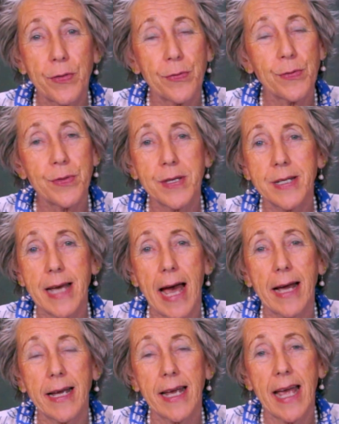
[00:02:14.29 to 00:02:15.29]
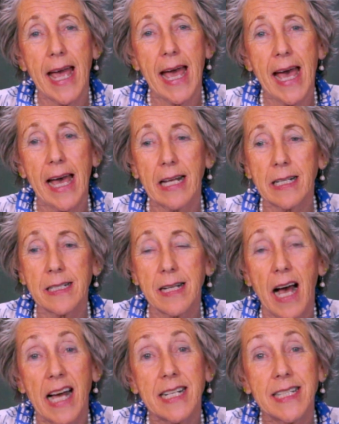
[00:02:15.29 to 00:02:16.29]
through the deck, and
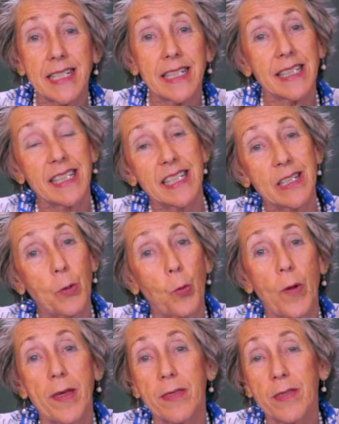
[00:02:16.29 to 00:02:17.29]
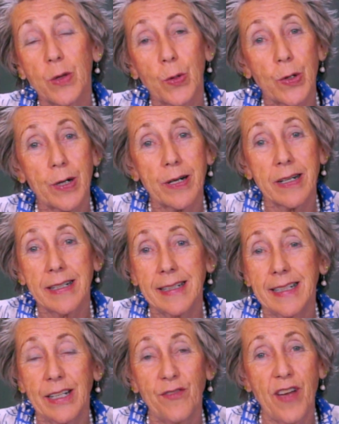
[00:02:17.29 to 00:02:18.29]
ideally with your
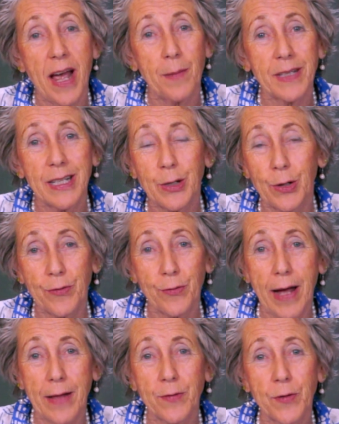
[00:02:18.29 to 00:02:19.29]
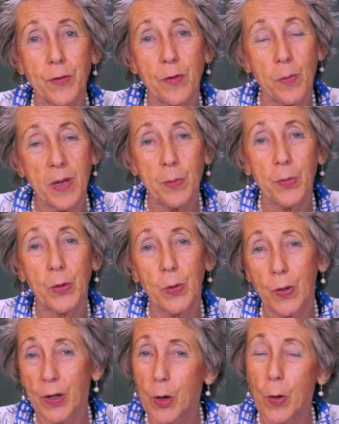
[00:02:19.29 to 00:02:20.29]
family or friends or the people
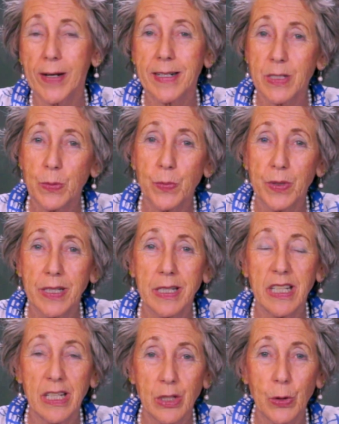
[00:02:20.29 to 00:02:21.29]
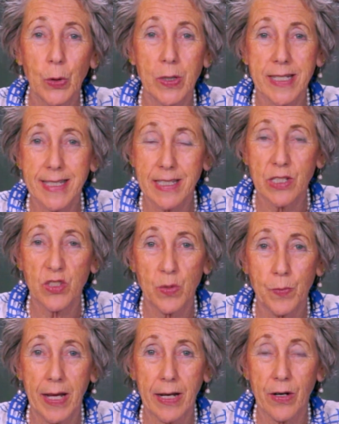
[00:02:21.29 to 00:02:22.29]
who are going to be your
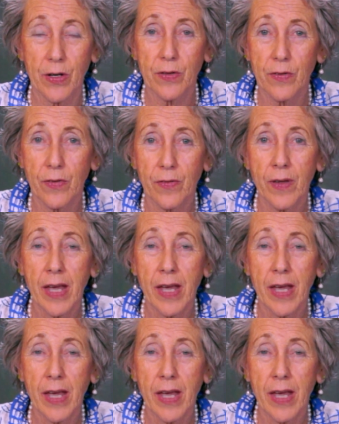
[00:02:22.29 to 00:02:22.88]
decision makers,